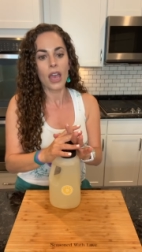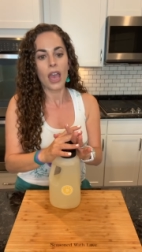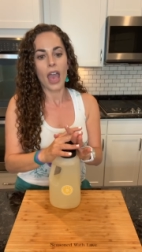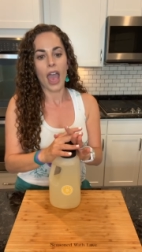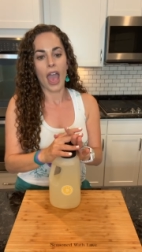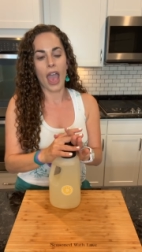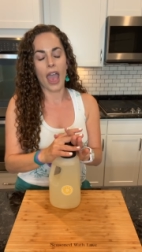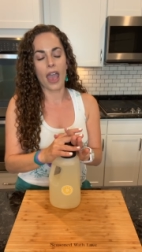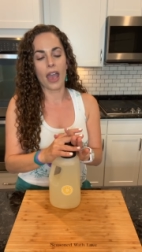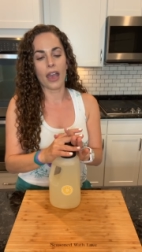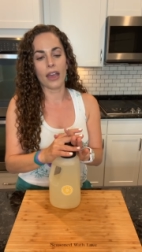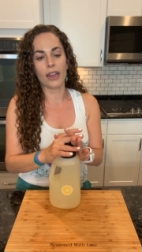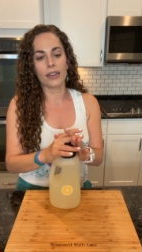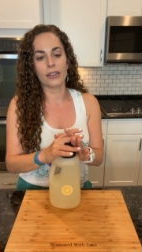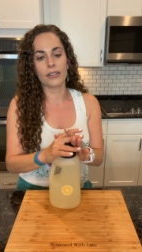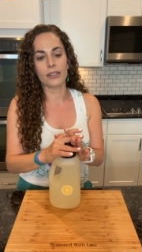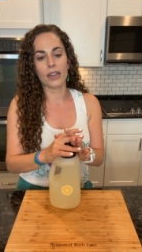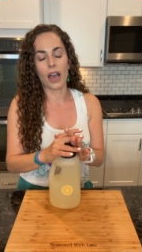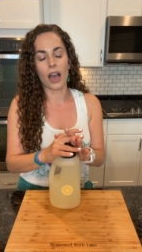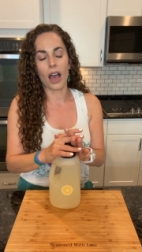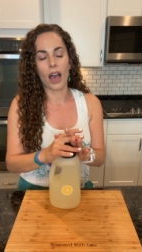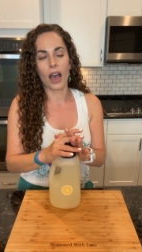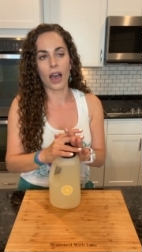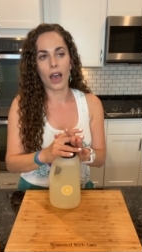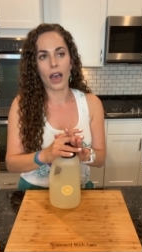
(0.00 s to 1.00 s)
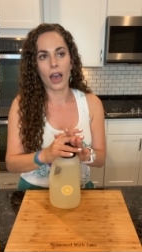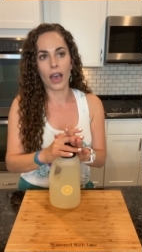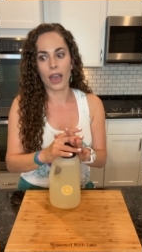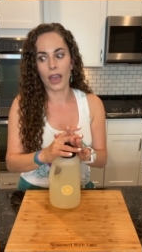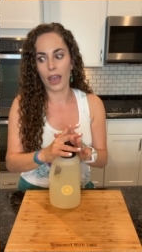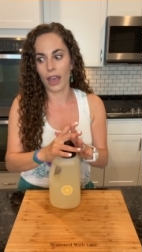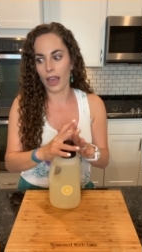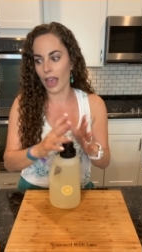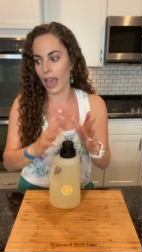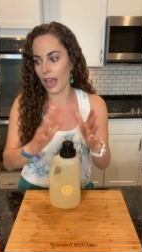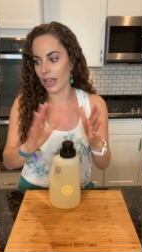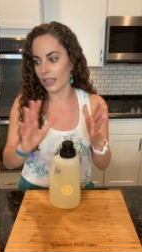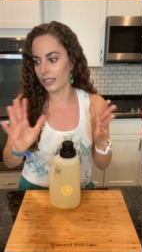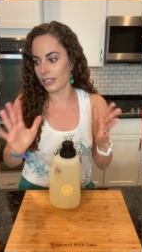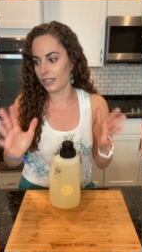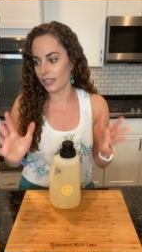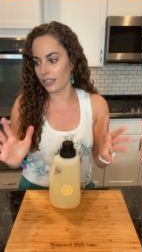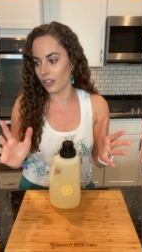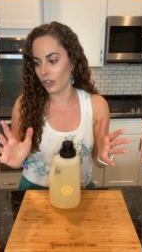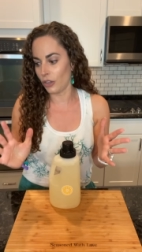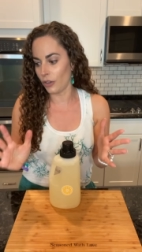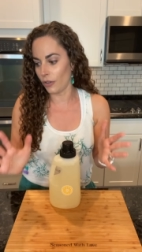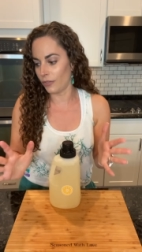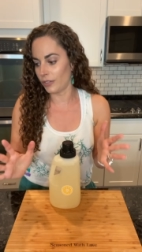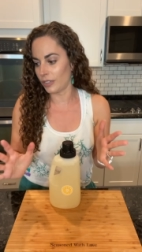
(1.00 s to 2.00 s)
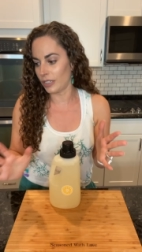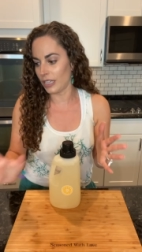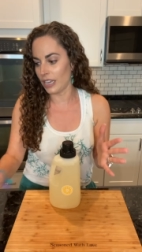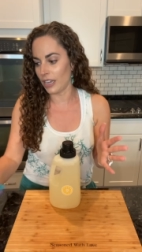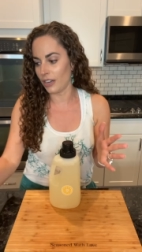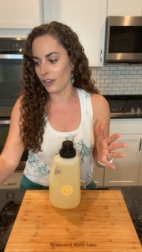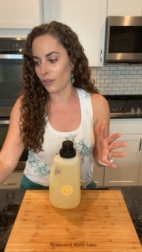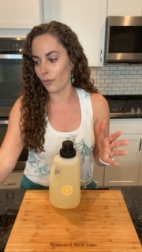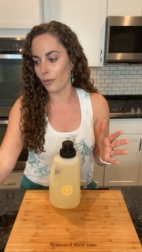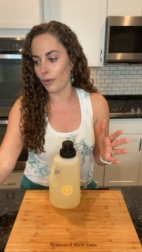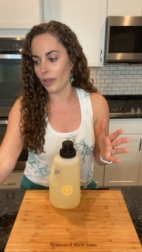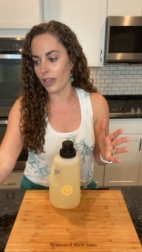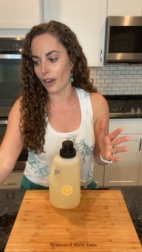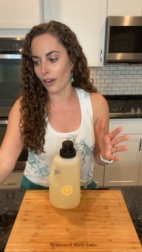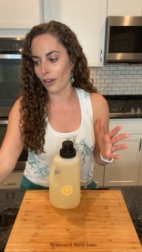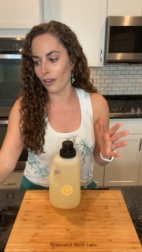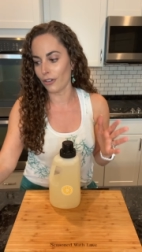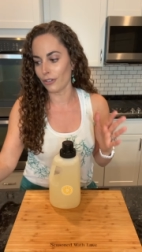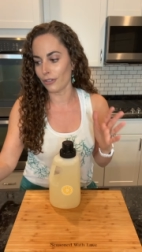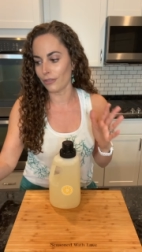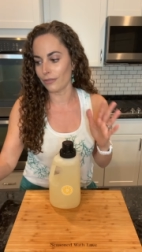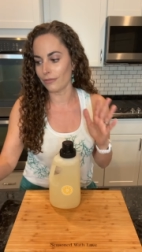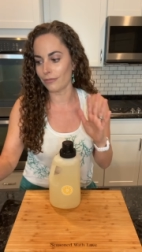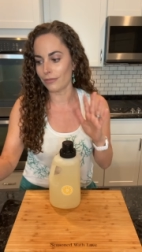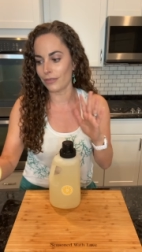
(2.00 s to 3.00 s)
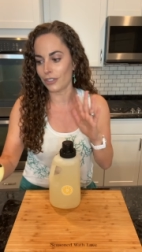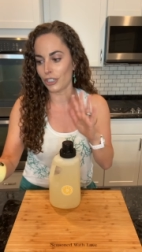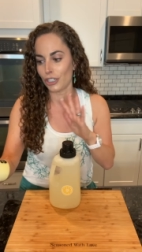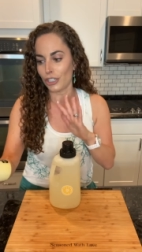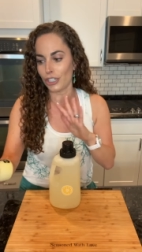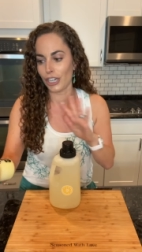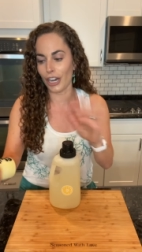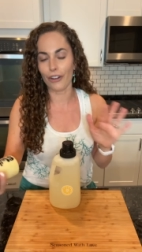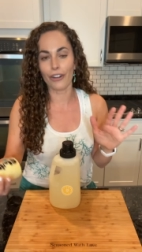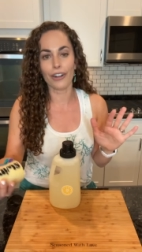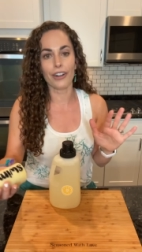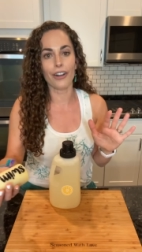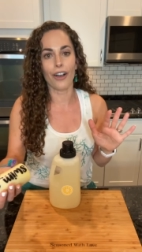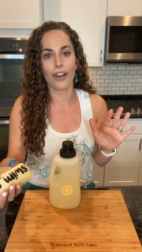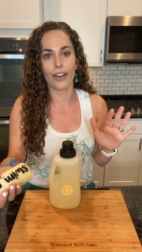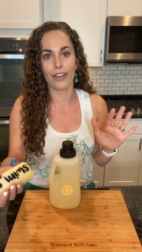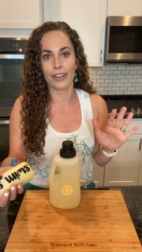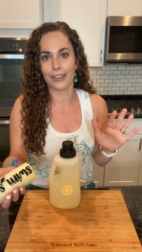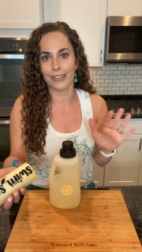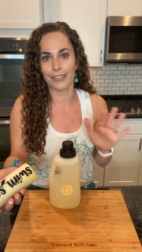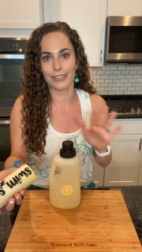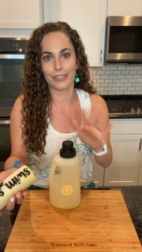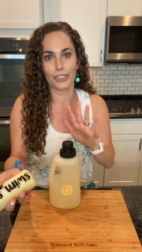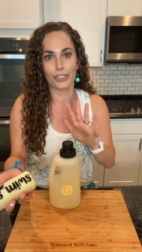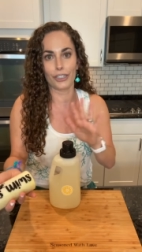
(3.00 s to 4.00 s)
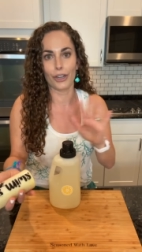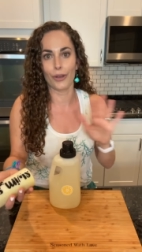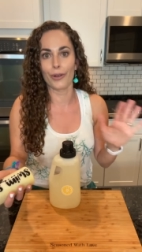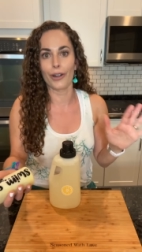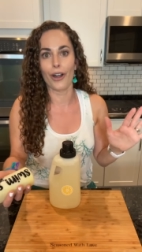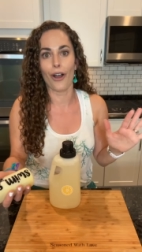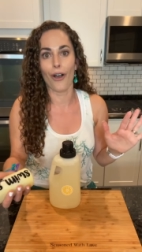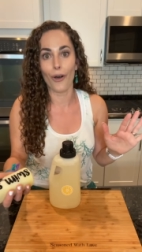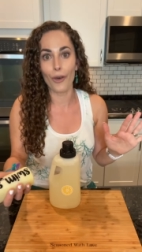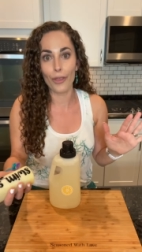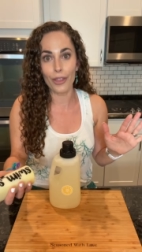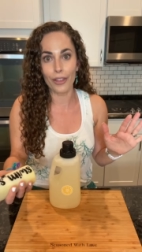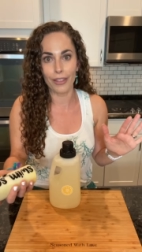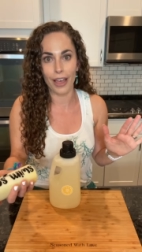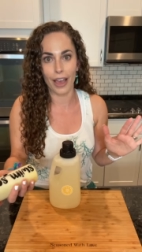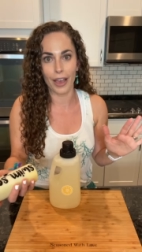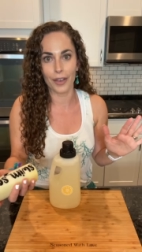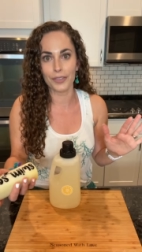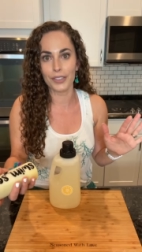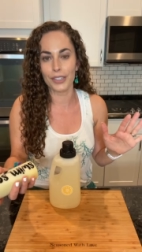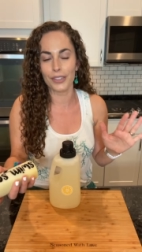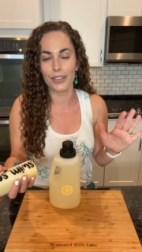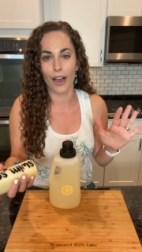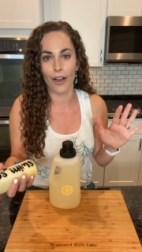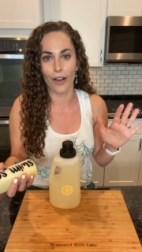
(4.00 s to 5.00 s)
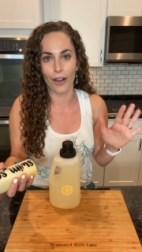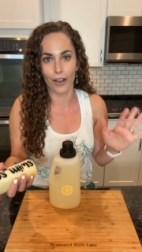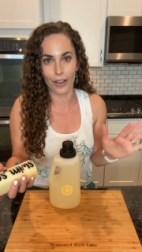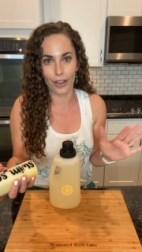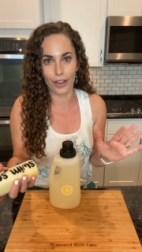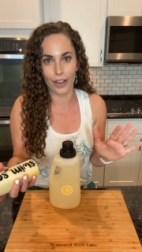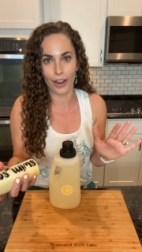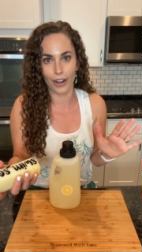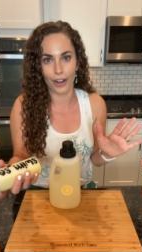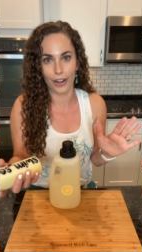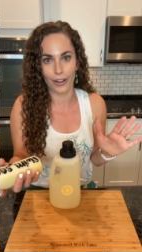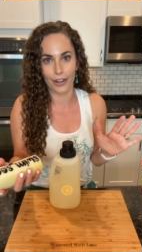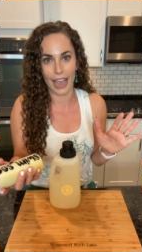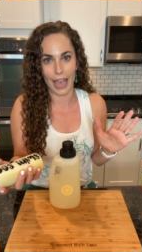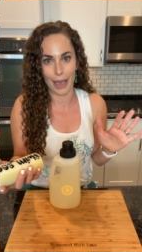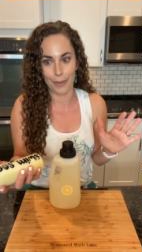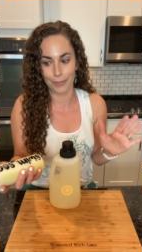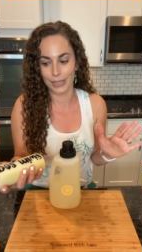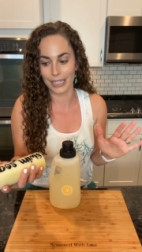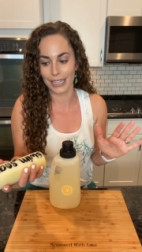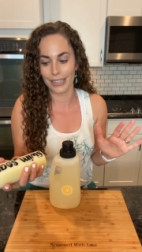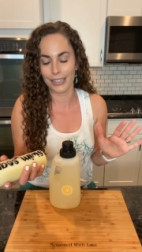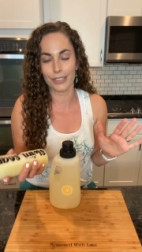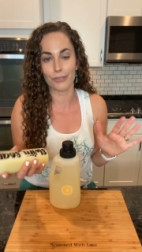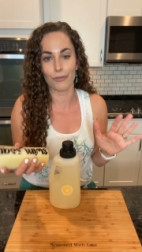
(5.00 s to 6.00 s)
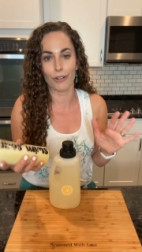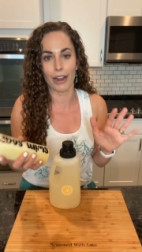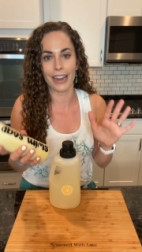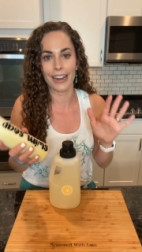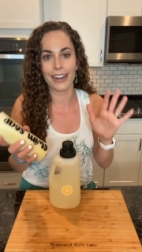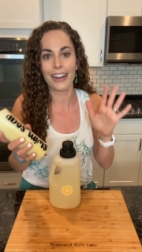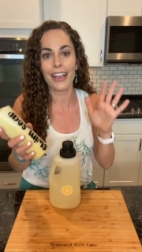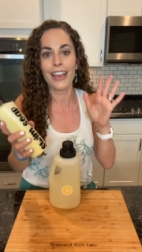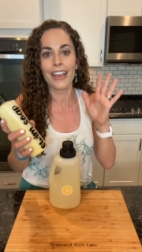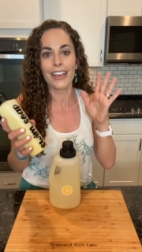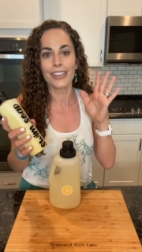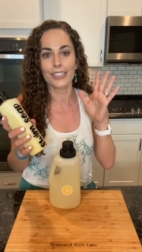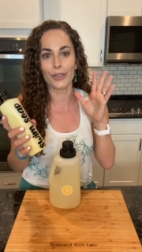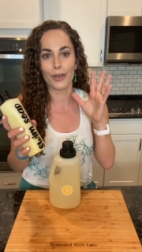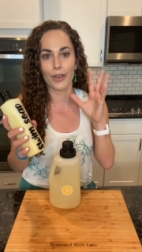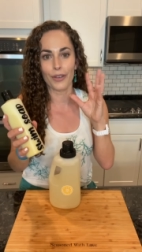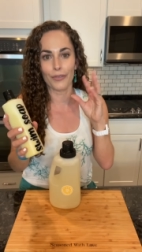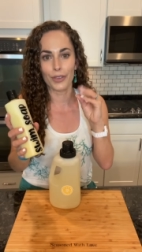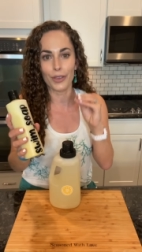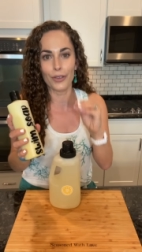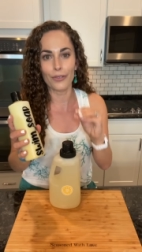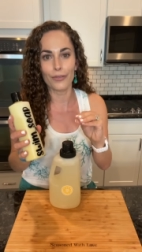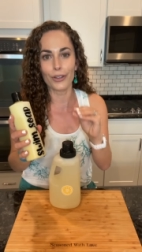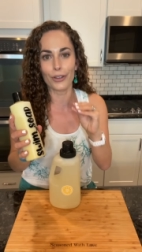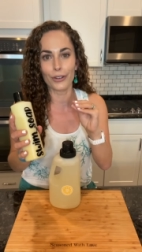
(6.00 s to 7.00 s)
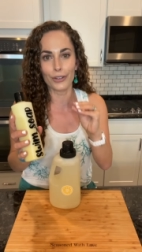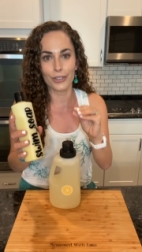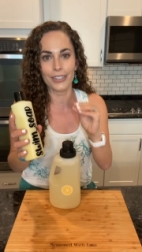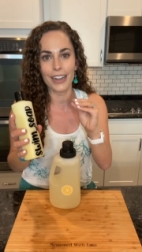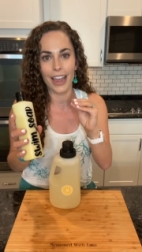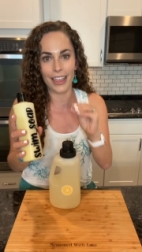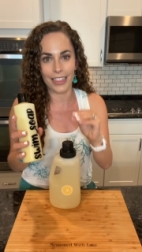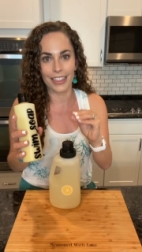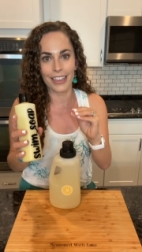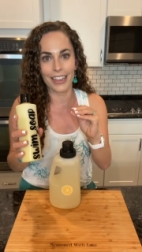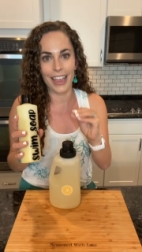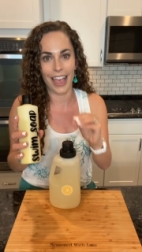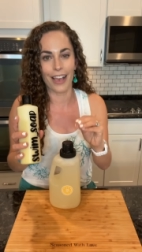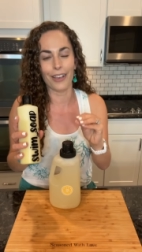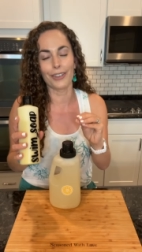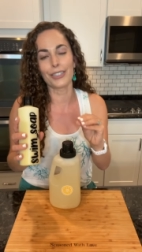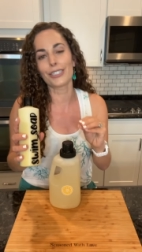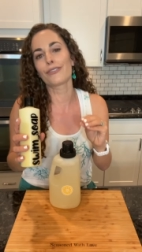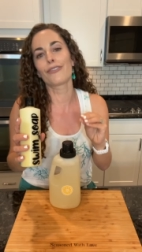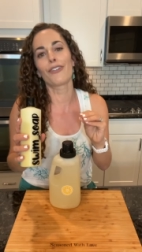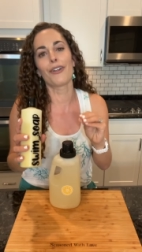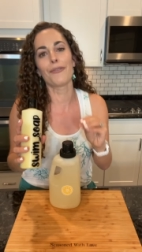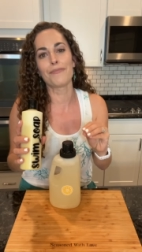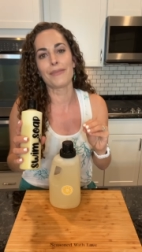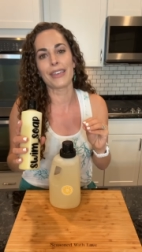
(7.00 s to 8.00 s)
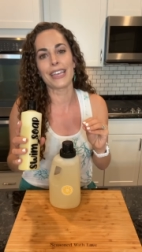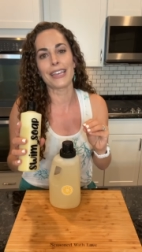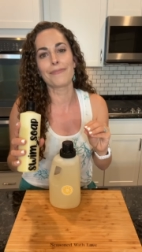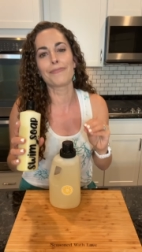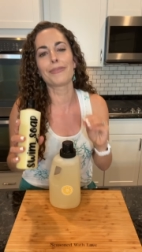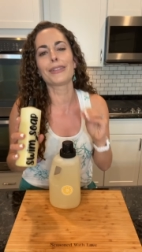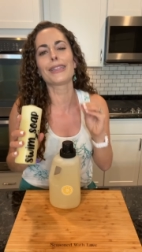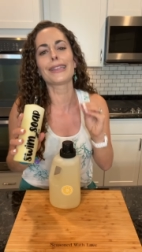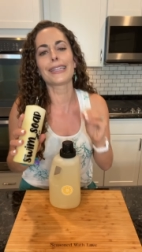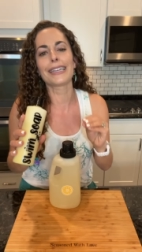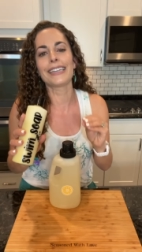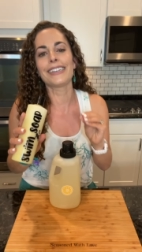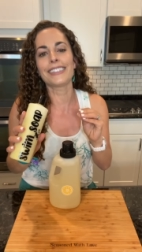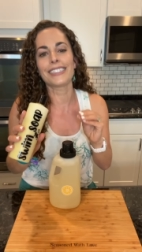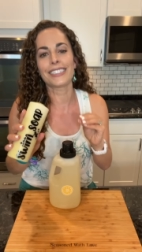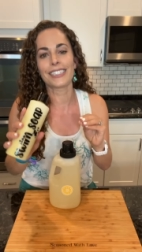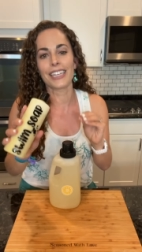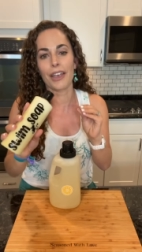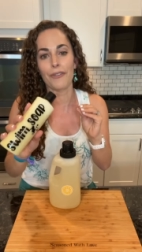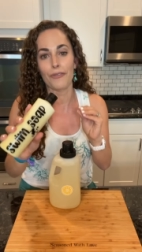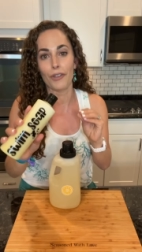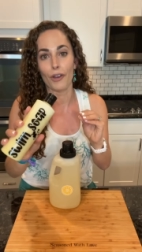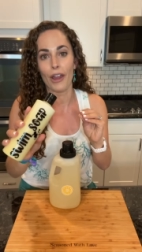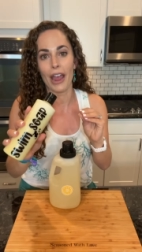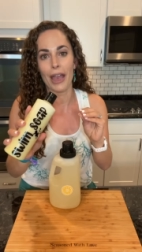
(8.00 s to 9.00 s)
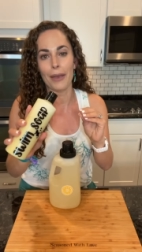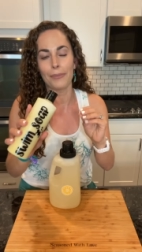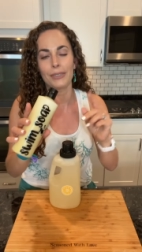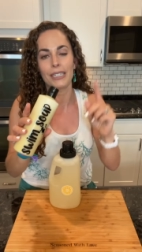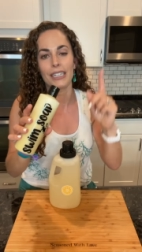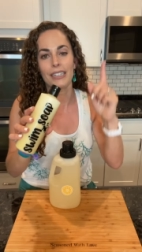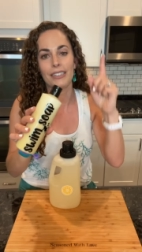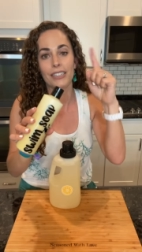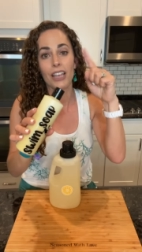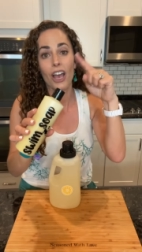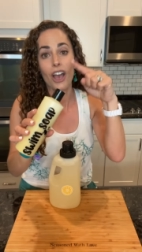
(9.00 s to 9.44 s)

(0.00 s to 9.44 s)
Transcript: and as you've seen, we are sharing and showing all the love to the On Guard empties, right? So if you've learned nothing else from me, please save your empties.